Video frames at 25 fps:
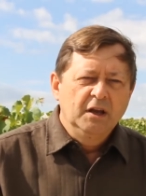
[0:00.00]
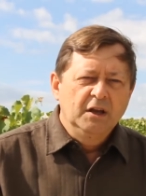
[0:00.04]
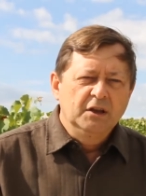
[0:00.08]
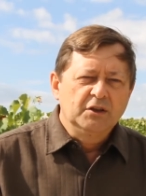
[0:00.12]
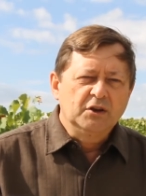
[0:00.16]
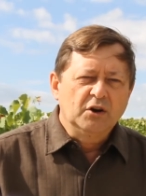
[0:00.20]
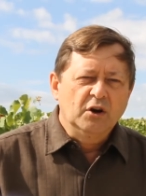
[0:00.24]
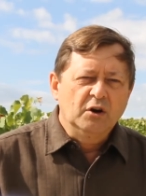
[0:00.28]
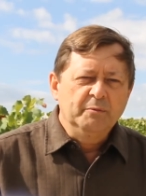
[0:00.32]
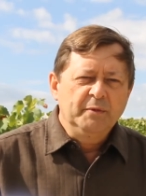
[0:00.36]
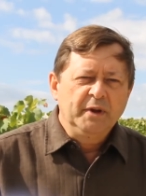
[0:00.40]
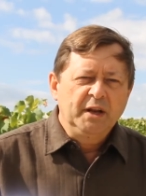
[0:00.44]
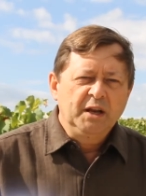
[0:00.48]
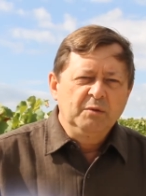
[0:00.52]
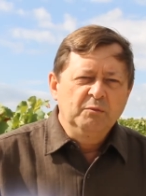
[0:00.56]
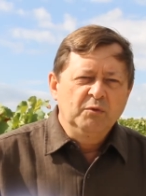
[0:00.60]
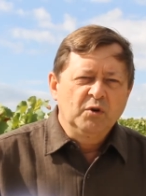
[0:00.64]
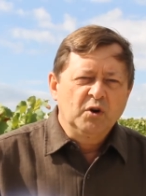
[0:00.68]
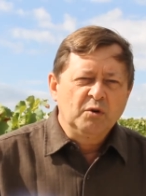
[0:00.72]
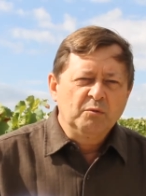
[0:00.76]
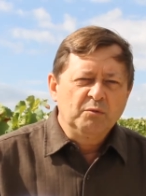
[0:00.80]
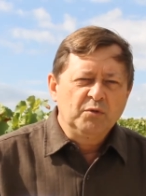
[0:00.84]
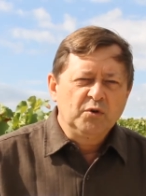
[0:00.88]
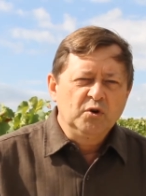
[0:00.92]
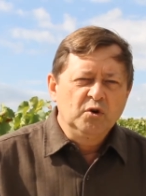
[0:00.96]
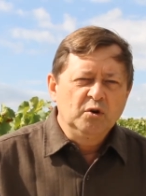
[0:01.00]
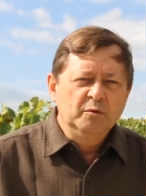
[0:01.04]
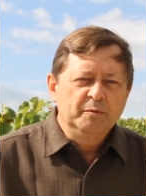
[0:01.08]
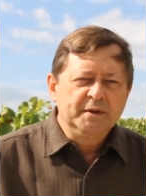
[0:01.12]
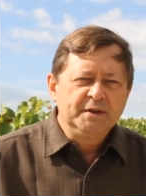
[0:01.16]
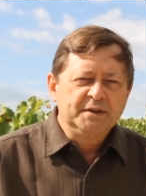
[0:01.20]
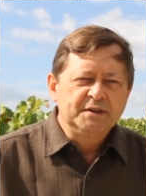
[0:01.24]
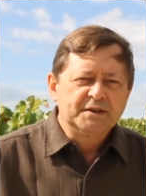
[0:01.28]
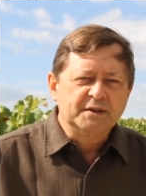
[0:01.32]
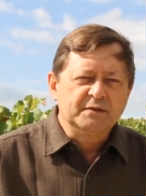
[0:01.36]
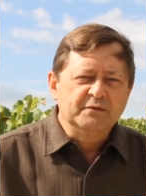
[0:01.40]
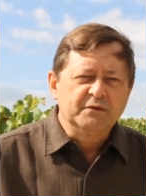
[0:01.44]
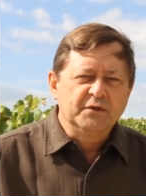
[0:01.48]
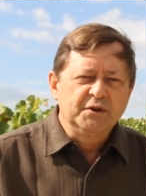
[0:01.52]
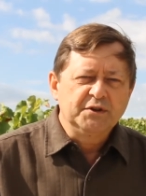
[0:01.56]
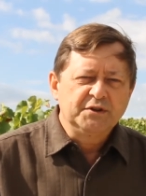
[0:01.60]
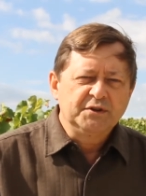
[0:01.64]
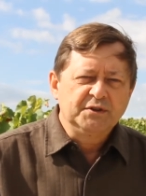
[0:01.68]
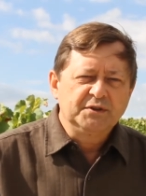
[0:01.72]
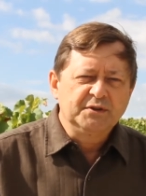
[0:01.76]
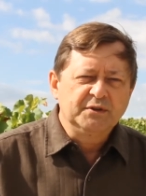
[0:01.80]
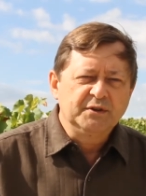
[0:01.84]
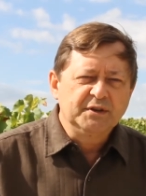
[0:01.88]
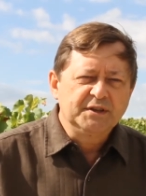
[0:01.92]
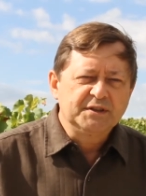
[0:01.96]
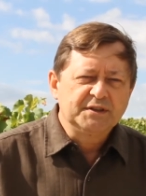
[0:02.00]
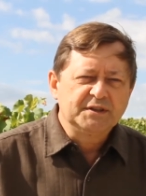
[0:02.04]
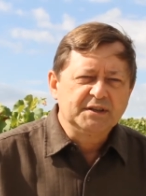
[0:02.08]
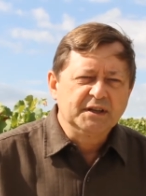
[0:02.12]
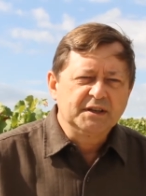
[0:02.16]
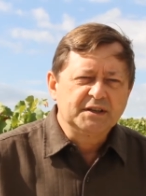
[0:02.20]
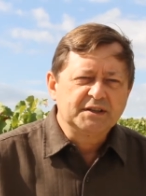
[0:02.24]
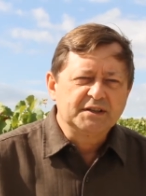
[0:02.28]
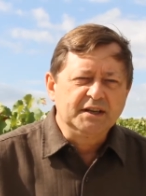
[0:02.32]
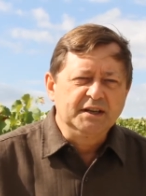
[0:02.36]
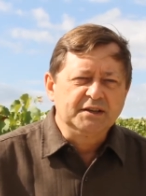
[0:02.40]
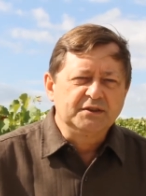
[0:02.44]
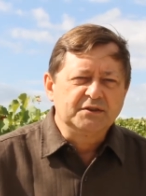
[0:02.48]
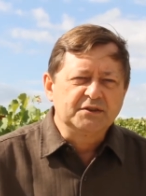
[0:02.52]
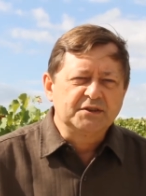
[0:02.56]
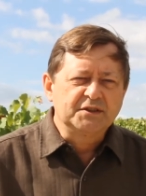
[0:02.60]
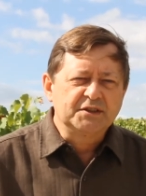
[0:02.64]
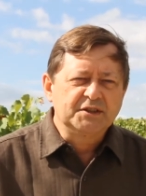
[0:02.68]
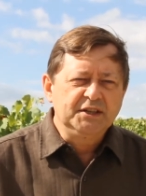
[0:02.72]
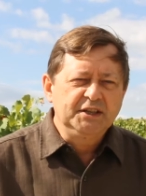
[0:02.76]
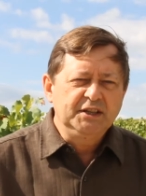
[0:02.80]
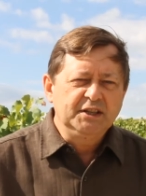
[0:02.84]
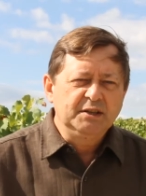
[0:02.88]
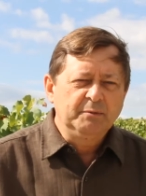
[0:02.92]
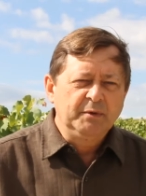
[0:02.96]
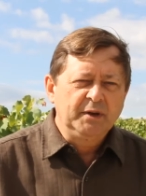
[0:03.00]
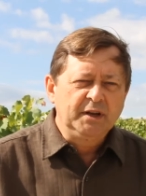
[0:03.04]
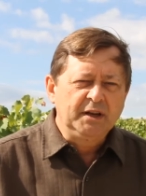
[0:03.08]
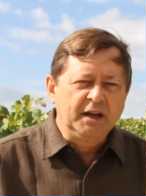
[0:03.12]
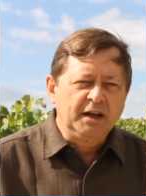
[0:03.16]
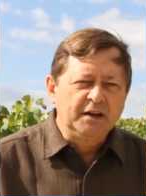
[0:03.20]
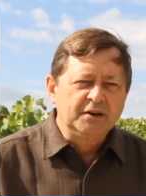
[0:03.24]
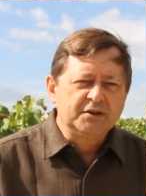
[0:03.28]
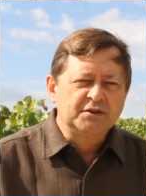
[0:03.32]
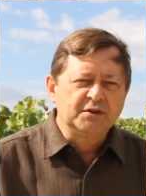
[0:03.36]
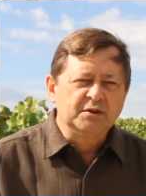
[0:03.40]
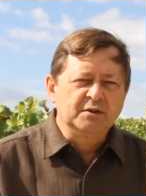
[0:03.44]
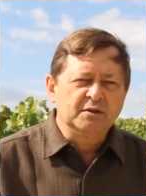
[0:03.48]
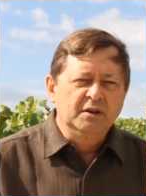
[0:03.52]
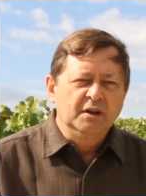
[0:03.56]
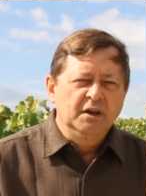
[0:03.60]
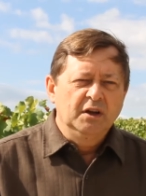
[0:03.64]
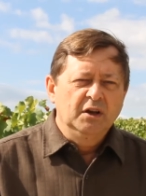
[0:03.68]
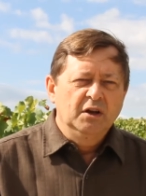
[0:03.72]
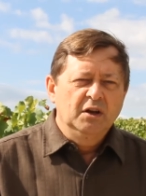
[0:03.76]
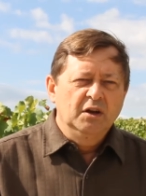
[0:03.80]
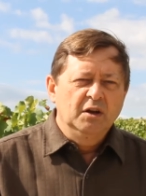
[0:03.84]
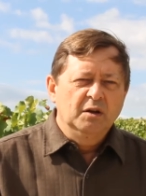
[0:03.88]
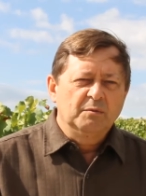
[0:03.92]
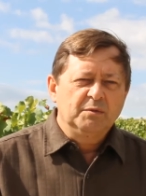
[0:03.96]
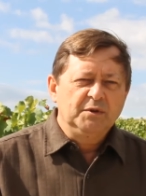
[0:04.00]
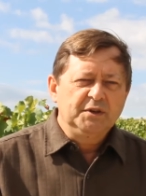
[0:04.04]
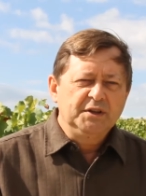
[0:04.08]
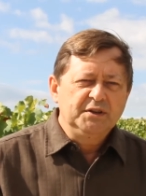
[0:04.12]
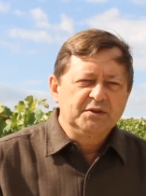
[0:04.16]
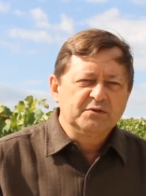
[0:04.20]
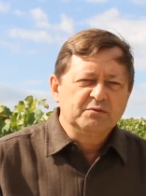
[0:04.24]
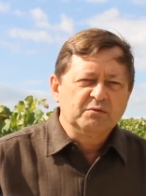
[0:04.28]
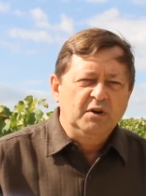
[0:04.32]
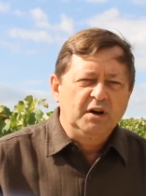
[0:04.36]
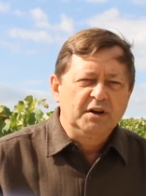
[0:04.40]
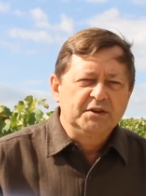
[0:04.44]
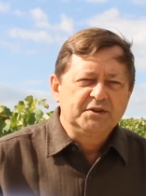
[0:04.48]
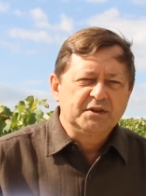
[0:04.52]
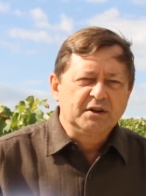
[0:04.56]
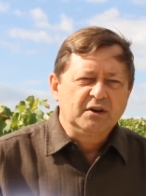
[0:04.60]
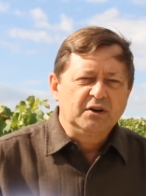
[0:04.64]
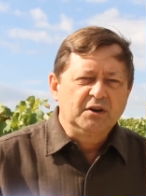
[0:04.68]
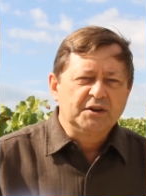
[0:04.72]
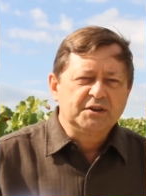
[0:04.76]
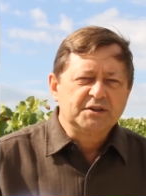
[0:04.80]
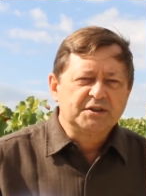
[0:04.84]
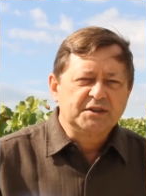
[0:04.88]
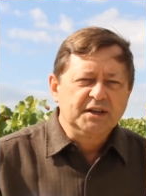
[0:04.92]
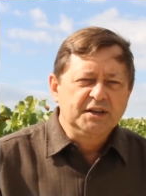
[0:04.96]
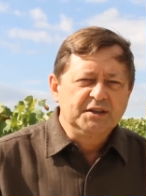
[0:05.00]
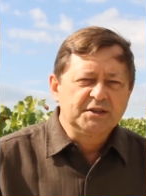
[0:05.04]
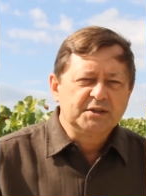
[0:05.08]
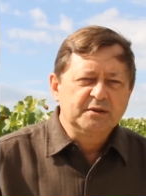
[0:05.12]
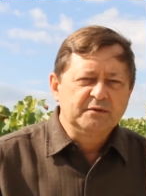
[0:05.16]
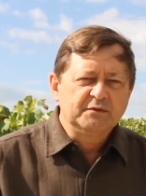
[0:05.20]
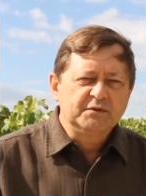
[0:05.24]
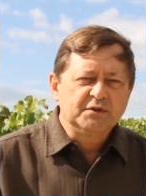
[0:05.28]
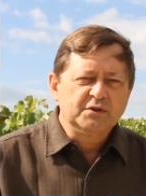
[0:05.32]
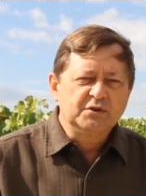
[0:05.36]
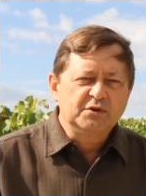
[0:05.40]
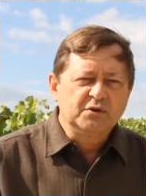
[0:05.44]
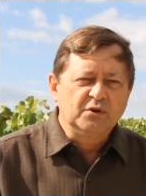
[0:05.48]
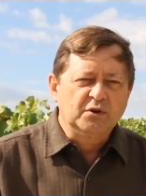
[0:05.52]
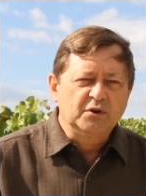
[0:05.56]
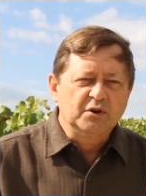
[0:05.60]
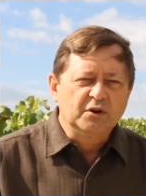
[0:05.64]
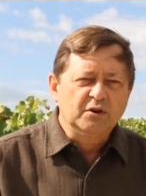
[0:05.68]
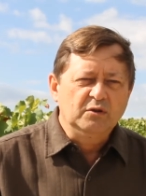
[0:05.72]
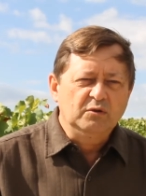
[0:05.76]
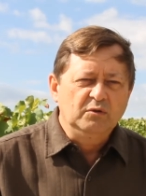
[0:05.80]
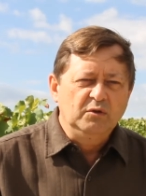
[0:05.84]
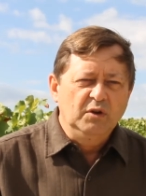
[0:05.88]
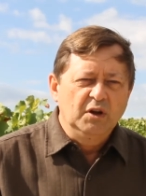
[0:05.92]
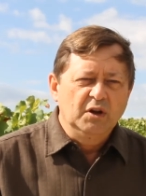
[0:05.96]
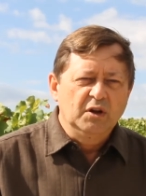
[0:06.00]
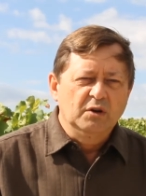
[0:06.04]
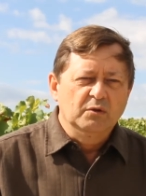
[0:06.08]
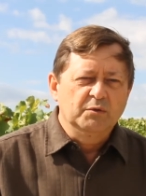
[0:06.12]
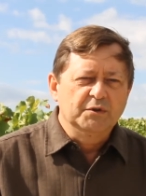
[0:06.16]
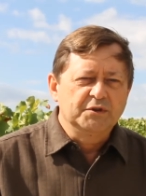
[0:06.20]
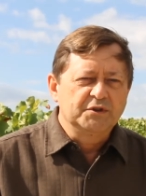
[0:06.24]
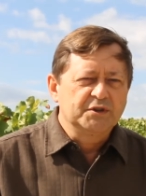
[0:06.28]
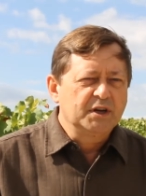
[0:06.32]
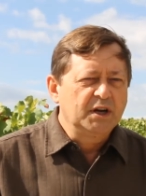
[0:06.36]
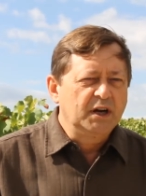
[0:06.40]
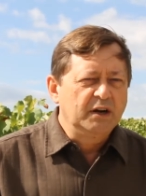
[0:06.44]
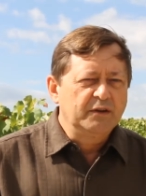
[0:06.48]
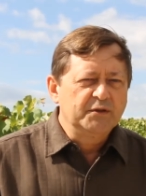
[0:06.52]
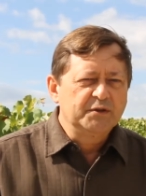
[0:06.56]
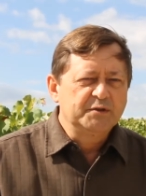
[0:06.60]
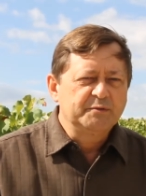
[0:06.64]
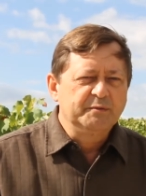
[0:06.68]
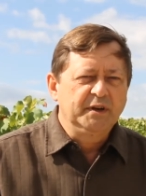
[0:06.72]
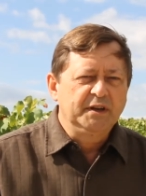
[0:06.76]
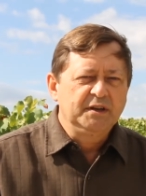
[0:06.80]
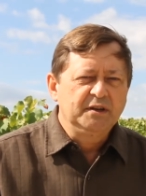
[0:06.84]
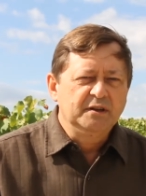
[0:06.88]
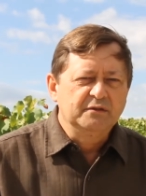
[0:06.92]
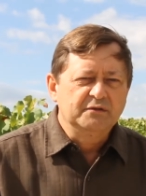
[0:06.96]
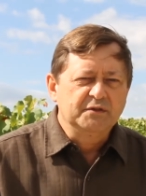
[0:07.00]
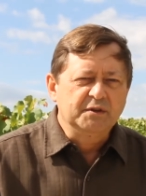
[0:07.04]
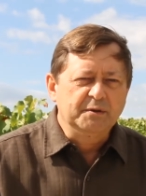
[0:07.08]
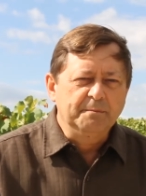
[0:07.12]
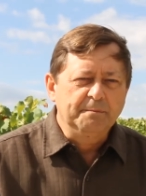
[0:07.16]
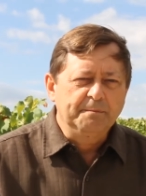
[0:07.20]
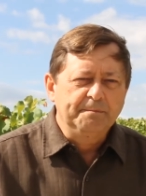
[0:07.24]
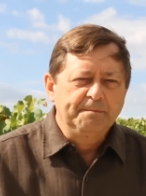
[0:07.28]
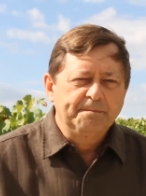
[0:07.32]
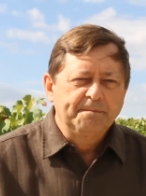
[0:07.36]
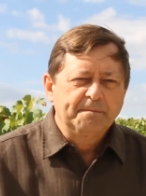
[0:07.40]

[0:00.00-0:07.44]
There are many more improvements in version 36, and to see them in action, please watch our extensive tutorial, which covers many of them.